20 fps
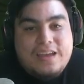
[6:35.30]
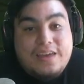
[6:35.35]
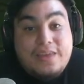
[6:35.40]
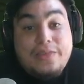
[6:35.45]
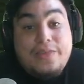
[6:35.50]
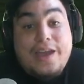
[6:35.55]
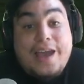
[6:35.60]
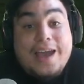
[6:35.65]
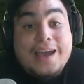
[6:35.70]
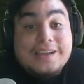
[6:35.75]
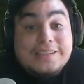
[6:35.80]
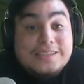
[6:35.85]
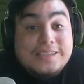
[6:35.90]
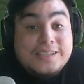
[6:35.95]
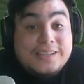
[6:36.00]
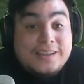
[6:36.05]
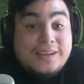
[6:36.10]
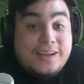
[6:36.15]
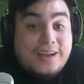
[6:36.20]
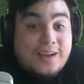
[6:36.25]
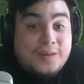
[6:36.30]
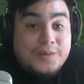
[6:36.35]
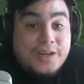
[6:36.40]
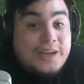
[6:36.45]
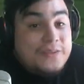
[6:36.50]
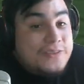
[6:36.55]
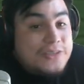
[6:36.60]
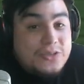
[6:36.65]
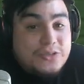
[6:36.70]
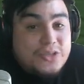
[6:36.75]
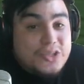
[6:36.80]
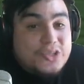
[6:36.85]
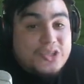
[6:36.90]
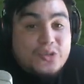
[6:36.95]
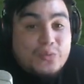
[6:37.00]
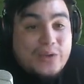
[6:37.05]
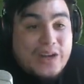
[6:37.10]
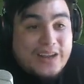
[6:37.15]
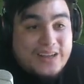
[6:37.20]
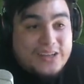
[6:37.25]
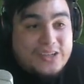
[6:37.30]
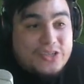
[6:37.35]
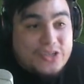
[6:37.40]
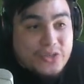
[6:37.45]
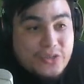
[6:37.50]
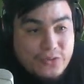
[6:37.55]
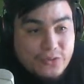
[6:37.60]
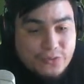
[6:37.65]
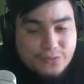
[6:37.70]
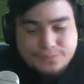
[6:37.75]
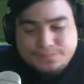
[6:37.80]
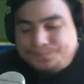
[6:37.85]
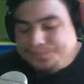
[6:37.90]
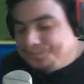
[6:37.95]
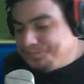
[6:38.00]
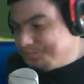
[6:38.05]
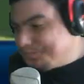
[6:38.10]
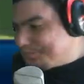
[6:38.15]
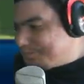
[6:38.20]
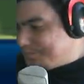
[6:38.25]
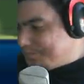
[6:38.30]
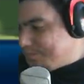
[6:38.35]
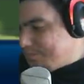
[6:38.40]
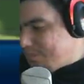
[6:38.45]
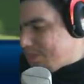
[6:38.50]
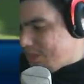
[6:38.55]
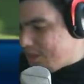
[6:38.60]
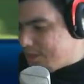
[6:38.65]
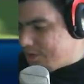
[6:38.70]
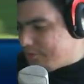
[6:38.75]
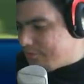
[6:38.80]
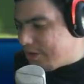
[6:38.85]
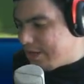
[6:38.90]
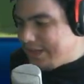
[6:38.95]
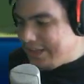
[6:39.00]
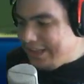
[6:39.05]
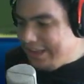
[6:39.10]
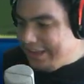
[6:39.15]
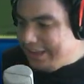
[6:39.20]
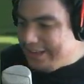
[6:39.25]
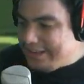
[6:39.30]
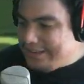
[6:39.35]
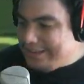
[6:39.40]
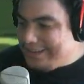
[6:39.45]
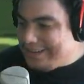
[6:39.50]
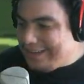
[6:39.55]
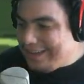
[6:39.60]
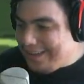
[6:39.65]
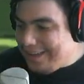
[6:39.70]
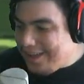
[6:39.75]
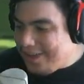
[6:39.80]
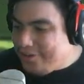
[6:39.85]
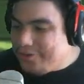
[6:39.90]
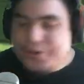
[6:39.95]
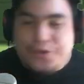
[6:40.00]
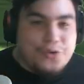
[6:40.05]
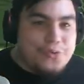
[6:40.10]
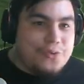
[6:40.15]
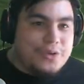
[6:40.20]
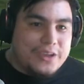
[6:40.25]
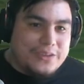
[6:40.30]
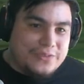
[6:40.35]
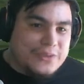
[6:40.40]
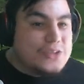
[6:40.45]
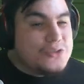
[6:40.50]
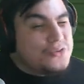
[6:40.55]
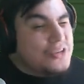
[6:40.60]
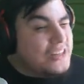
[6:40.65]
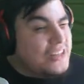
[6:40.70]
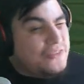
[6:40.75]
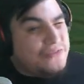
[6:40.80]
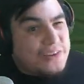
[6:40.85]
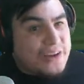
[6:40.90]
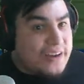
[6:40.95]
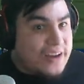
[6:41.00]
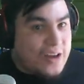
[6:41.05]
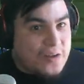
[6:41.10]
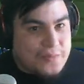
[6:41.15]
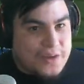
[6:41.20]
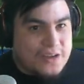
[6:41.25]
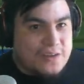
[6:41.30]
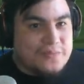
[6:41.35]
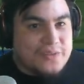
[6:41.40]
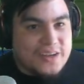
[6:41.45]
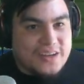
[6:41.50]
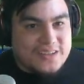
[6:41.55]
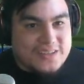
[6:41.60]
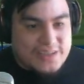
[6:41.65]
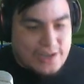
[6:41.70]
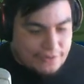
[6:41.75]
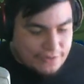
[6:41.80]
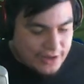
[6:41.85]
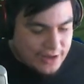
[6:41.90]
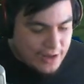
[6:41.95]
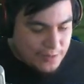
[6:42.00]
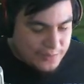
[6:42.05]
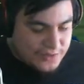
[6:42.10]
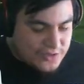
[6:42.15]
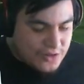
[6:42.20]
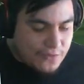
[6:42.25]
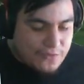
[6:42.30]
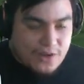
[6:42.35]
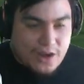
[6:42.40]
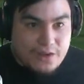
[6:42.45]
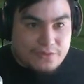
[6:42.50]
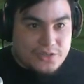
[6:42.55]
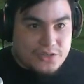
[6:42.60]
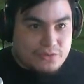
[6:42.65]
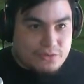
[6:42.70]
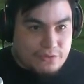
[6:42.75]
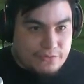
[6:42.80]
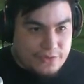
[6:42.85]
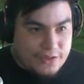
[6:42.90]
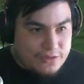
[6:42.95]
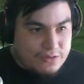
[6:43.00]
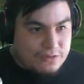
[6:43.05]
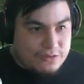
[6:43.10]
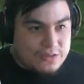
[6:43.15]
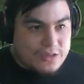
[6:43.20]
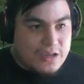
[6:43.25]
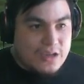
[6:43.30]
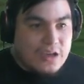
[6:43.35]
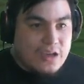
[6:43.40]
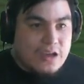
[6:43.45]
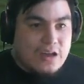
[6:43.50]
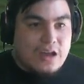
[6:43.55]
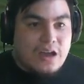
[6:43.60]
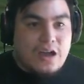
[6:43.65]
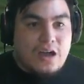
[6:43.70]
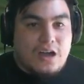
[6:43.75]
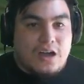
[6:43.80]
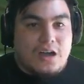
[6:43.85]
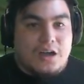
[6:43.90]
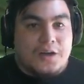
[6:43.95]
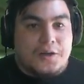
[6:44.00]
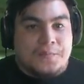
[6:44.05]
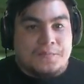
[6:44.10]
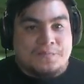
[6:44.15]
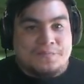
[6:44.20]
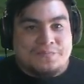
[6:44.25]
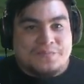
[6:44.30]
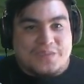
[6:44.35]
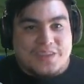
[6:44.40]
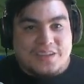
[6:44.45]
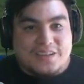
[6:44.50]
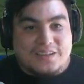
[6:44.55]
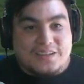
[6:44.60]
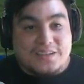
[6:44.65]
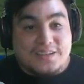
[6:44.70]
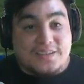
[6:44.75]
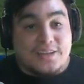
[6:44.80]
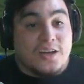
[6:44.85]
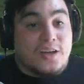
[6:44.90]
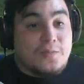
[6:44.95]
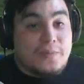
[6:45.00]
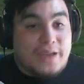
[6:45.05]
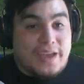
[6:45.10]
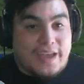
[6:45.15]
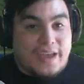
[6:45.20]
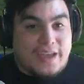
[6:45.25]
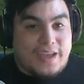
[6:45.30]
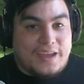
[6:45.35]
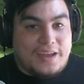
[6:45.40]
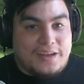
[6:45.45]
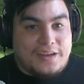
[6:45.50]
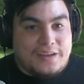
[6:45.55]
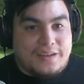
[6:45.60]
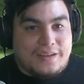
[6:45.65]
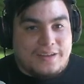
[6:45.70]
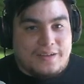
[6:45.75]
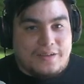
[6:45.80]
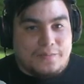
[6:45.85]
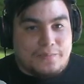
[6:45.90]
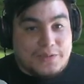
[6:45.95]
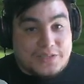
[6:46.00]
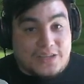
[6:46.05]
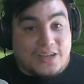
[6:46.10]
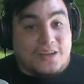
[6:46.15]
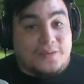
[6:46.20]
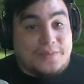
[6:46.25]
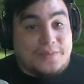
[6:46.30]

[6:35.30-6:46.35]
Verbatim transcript: that I'm not even too, too sure what I can do right? And I don't know if he's really figured out my Umbreon set right now, but so far I've just revealed um, sub and baton